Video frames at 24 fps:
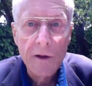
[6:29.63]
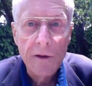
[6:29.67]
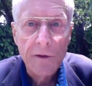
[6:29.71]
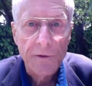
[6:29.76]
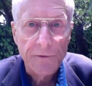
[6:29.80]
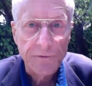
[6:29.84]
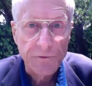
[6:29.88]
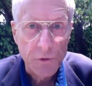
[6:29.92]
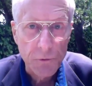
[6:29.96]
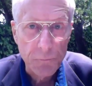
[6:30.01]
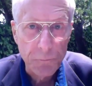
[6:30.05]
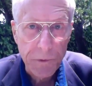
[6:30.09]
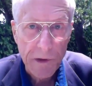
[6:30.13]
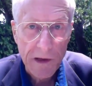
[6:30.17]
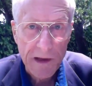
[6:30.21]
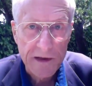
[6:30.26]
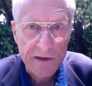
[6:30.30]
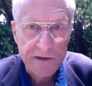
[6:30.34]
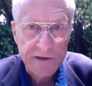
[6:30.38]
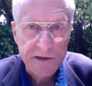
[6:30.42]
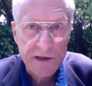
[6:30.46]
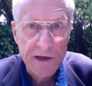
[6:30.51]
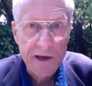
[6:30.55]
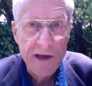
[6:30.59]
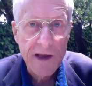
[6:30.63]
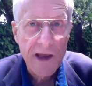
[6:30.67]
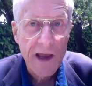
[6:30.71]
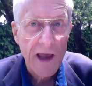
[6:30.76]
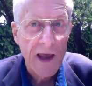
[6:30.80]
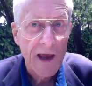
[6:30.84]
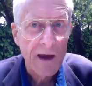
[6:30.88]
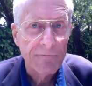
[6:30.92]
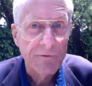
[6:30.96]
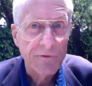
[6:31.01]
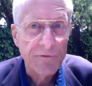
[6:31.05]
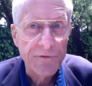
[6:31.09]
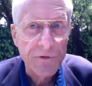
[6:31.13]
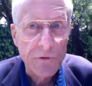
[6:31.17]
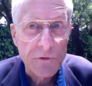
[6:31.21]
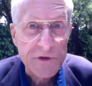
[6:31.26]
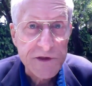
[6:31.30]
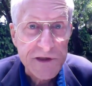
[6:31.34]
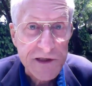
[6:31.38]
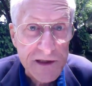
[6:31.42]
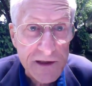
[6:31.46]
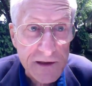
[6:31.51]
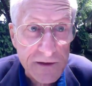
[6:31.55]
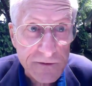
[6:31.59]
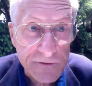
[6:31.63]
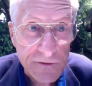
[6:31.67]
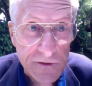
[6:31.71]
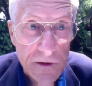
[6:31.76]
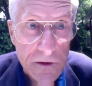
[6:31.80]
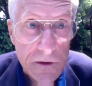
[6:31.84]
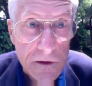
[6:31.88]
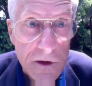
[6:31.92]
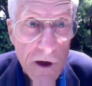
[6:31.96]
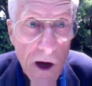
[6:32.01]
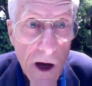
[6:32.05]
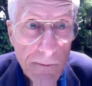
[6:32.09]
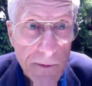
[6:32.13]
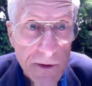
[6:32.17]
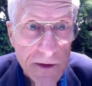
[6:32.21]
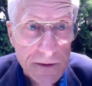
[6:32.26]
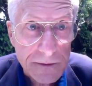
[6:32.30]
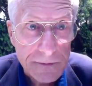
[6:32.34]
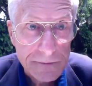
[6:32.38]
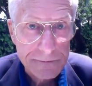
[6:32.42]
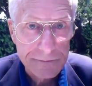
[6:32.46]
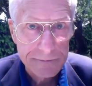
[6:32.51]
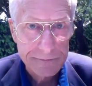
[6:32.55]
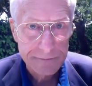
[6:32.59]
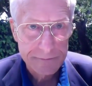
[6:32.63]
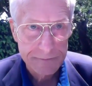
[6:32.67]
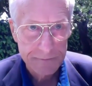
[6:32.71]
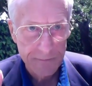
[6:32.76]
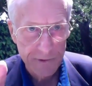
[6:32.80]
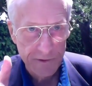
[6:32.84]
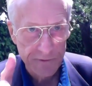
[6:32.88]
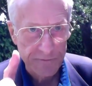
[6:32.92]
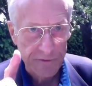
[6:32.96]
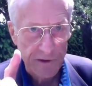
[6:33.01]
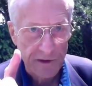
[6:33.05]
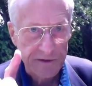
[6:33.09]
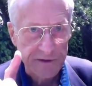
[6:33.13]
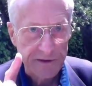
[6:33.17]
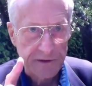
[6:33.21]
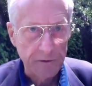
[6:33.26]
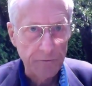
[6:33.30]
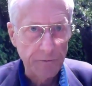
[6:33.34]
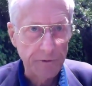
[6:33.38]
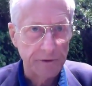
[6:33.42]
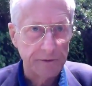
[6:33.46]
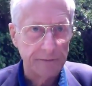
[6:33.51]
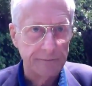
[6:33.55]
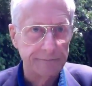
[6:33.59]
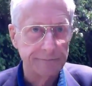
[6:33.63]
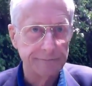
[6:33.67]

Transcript: The two plays have a few scenes in common, transcluded.